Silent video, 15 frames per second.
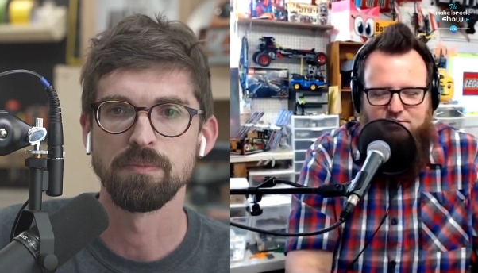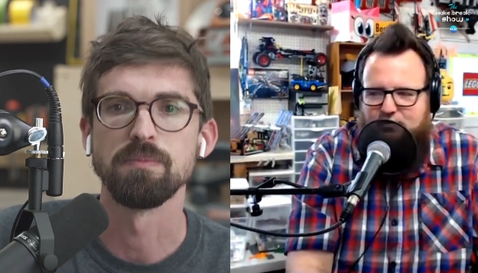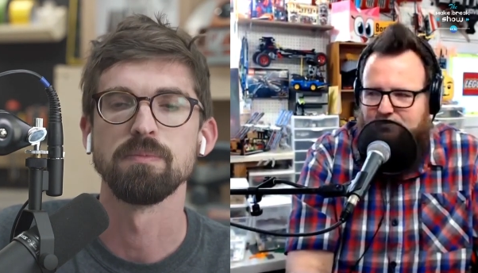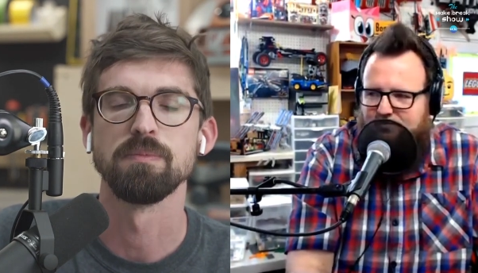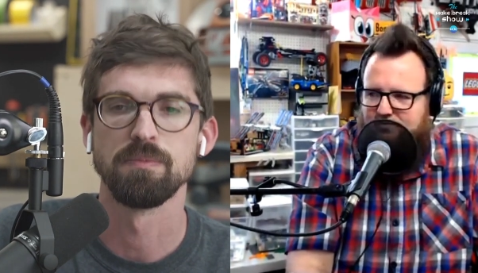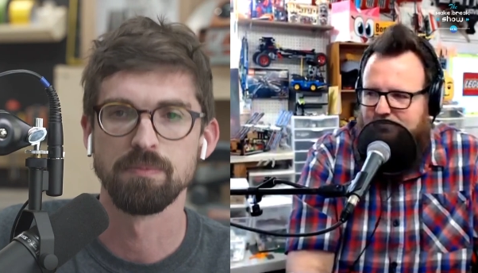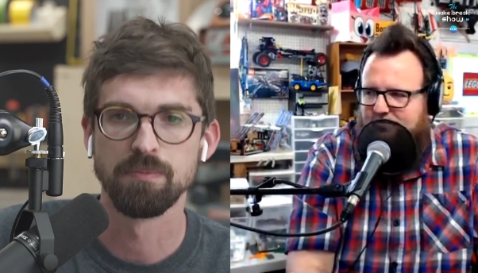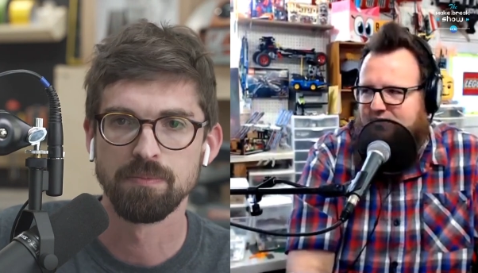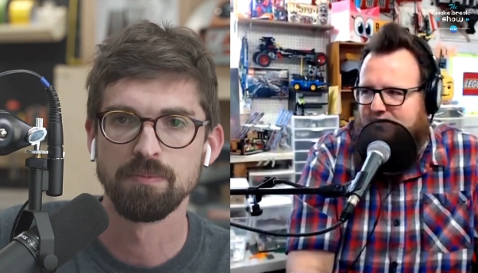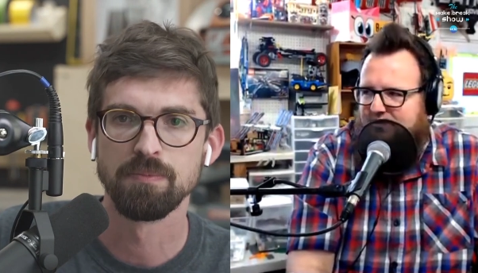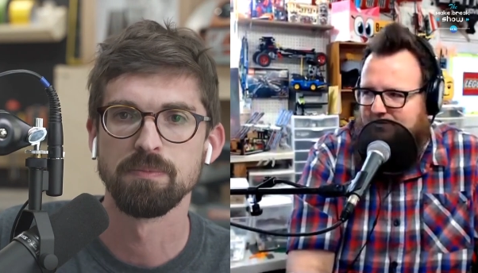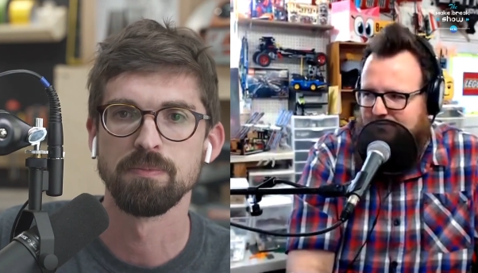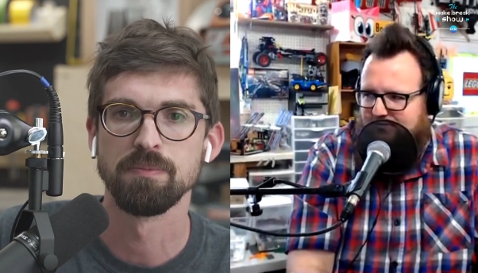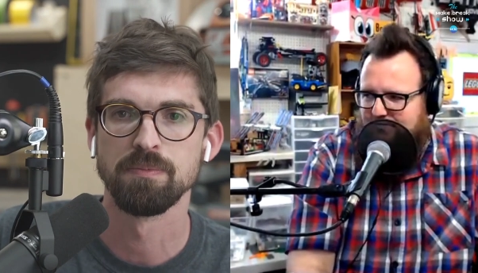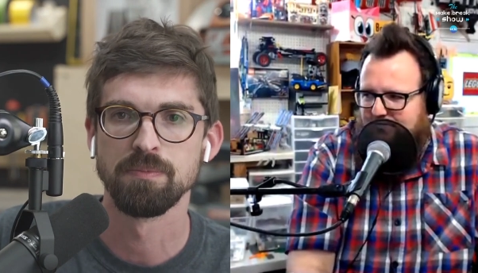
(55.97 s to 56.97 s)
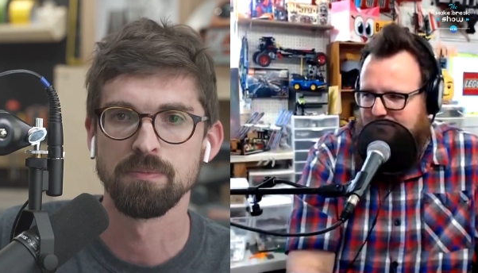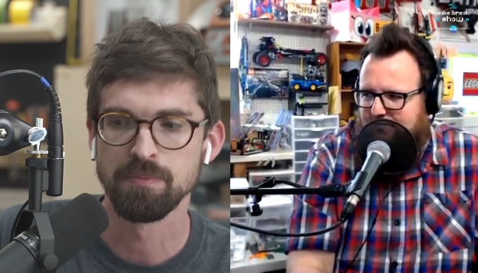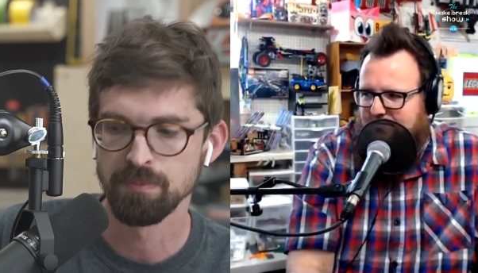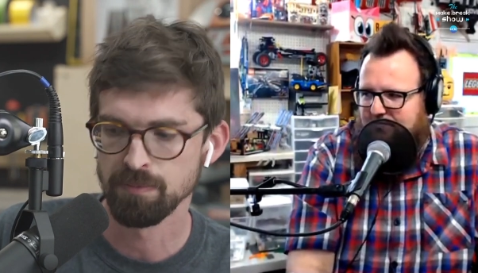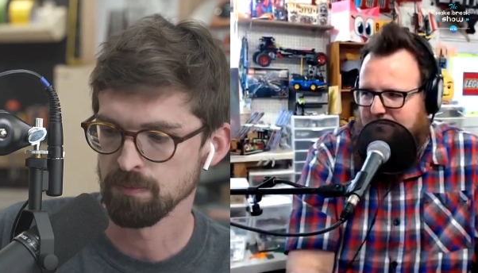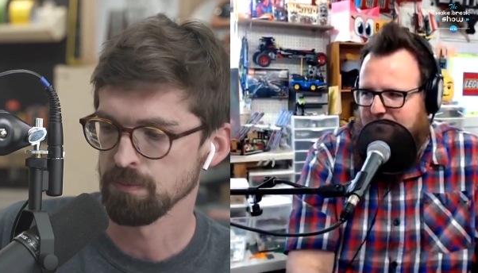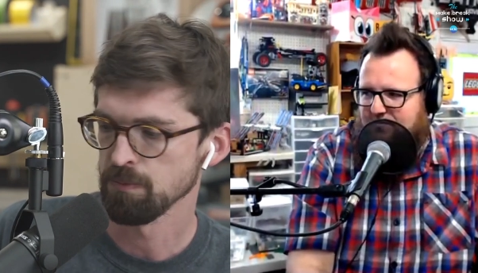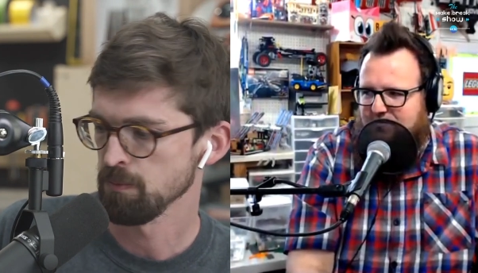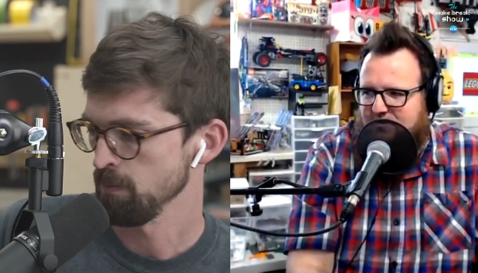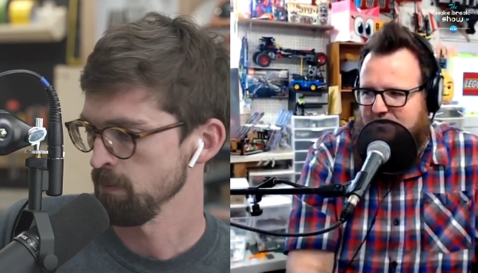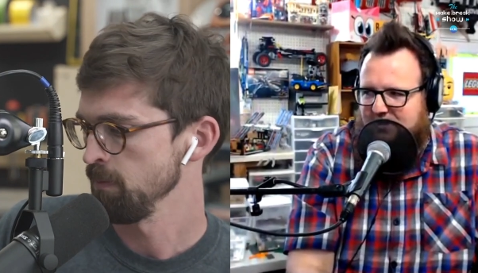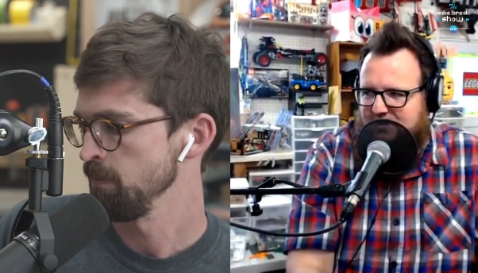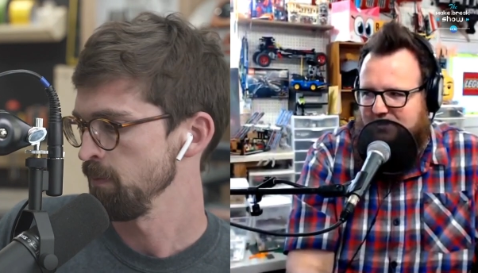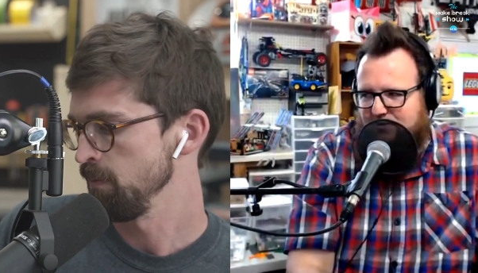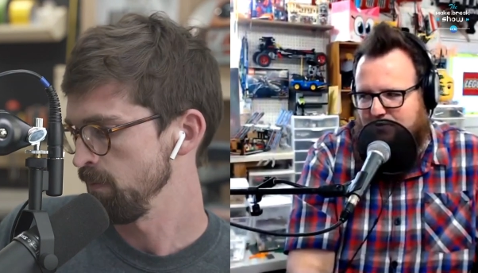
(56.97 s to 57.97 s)
Speaker 1: sort of you know the
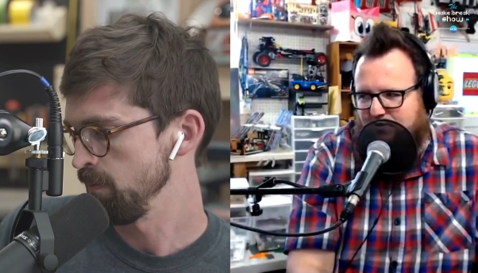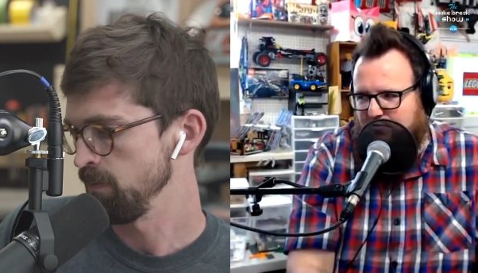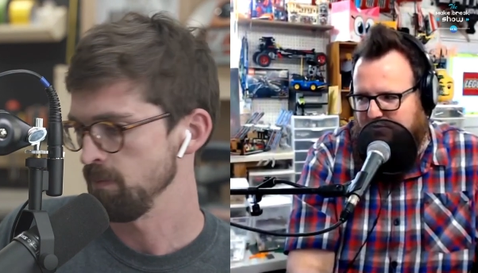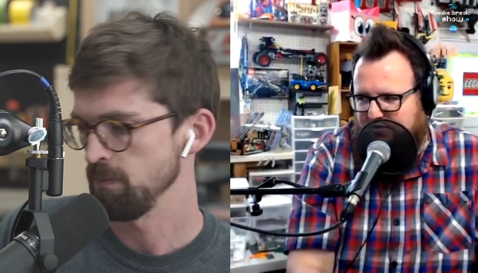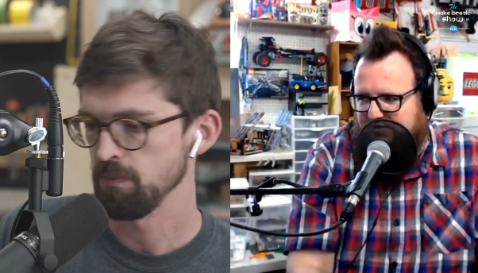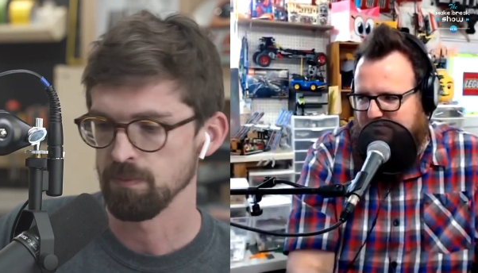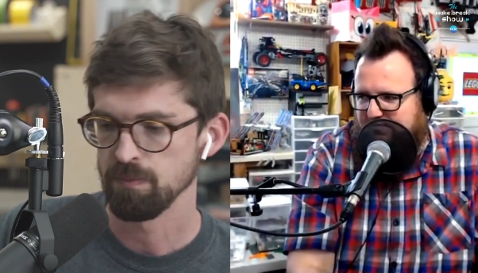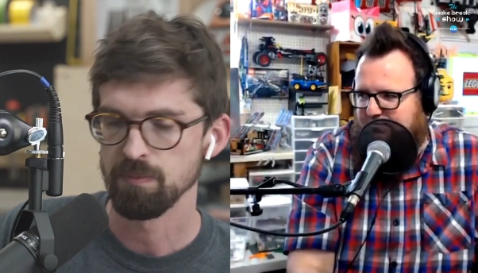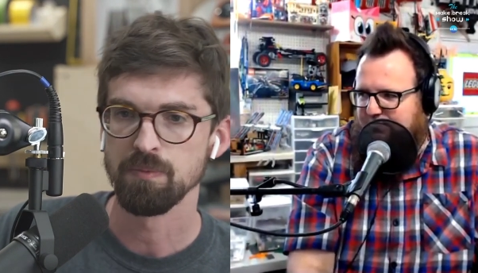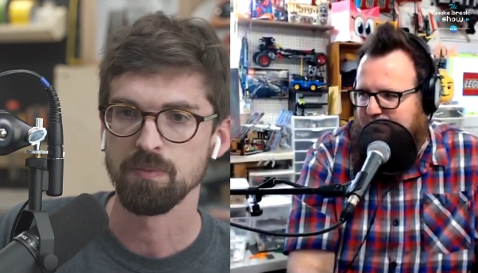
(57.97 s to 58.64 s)
Lego Group's